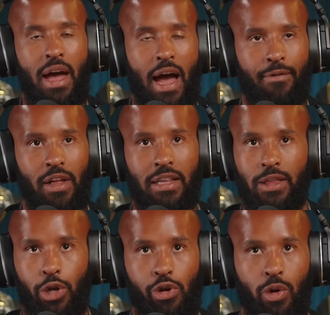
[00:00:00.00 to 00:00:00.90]
I feel like
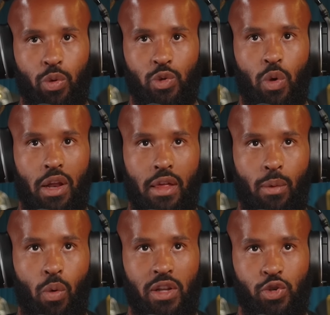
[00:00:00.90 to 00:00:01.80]
Lyric was one of the
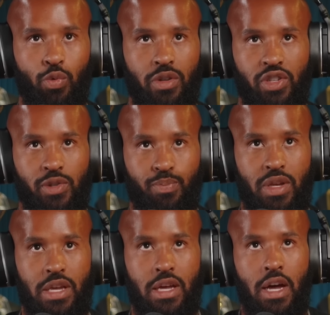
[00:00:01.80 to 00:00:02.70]
ones who would
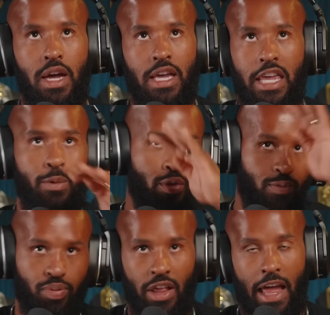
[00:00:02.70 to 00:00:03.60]
he
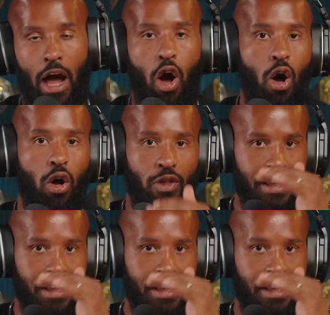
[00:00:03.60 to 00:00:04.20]
would play all the